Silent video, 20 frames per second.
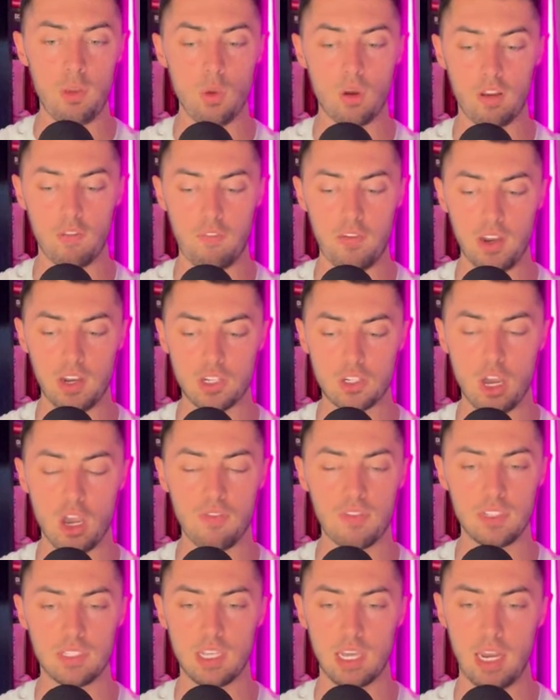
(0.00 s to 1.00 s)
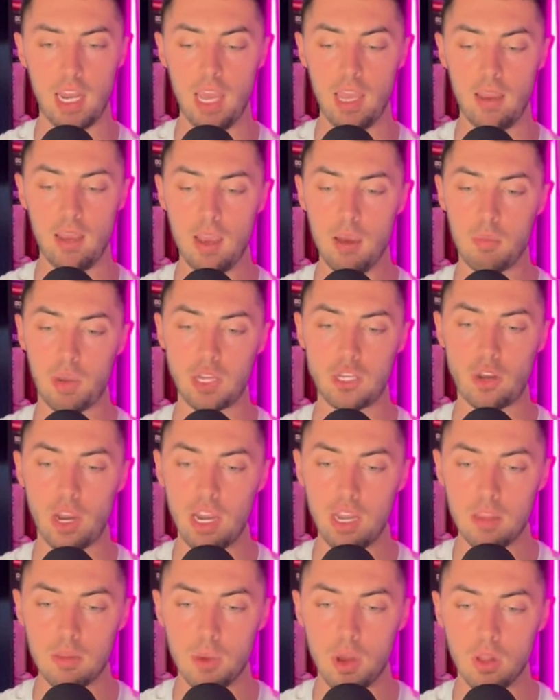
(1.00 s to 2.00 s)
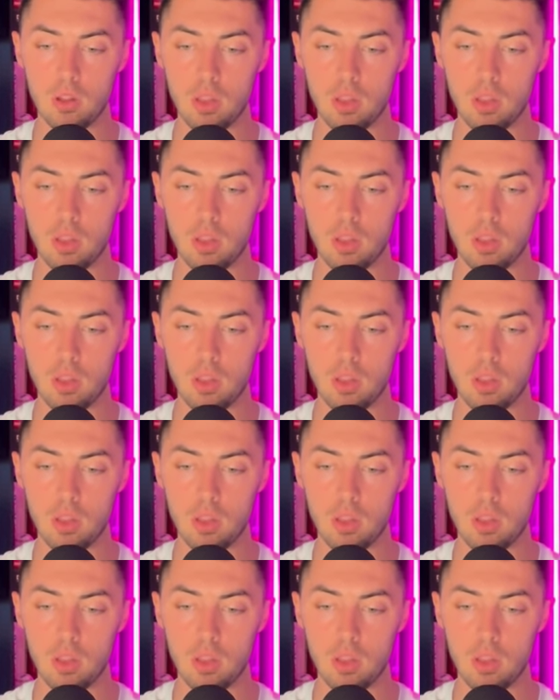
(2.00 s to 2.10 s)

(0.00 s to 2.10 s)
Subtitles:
would have finished off and said, hey, by training hit the ball